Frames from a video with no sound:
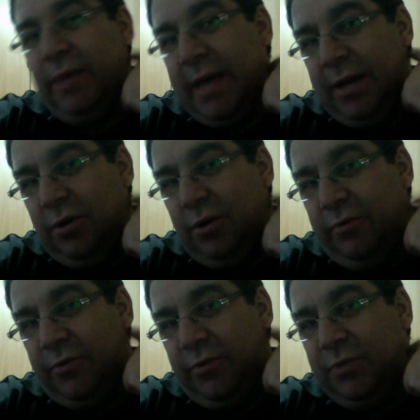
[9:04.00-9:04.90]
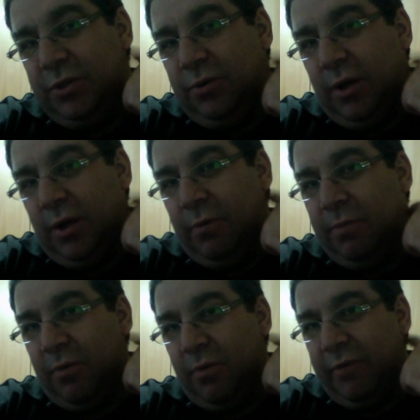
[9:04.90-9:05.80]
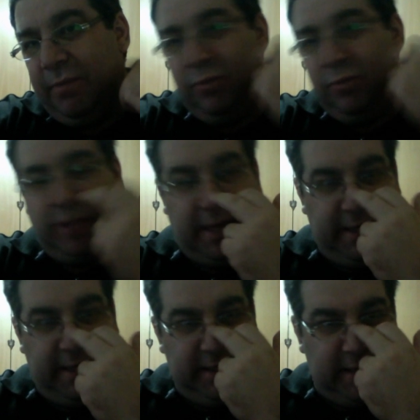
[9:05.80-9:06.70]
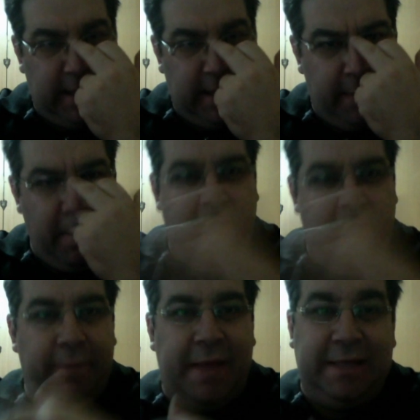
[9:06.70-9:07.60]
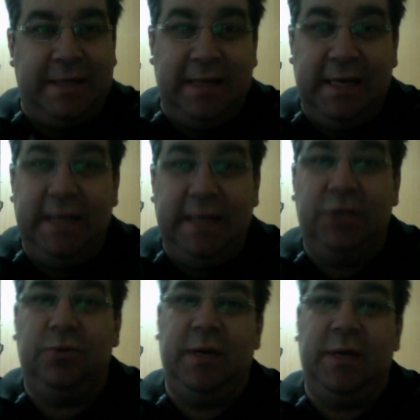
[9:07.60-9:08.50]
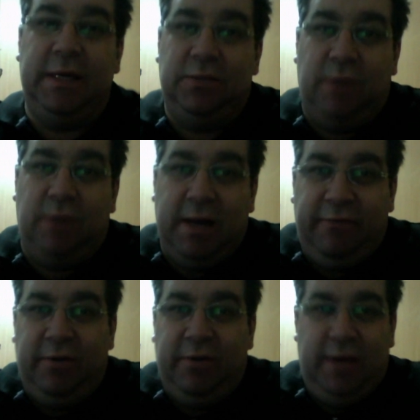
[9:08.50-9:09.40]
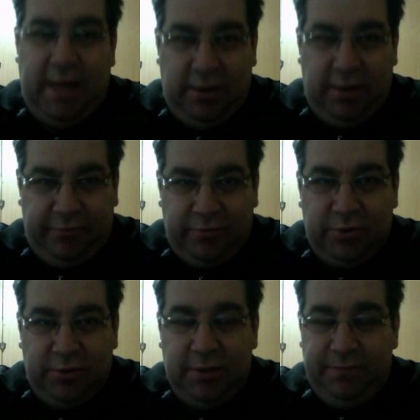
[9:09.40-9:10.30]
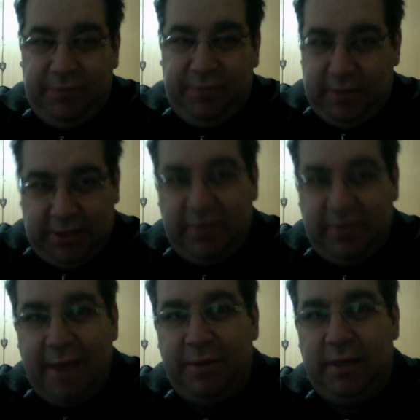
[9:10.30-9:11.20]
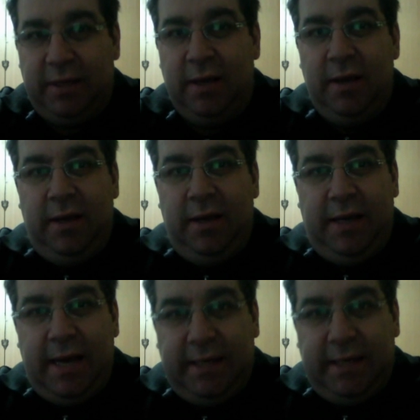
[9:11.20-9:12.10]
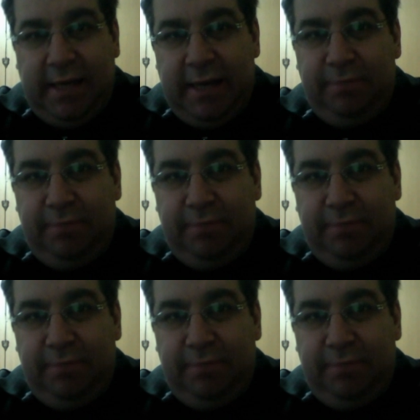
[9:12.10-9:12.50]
can know from the story of the Prophet Musa alayhi salam that he took his wife and of course his family. He had a kid,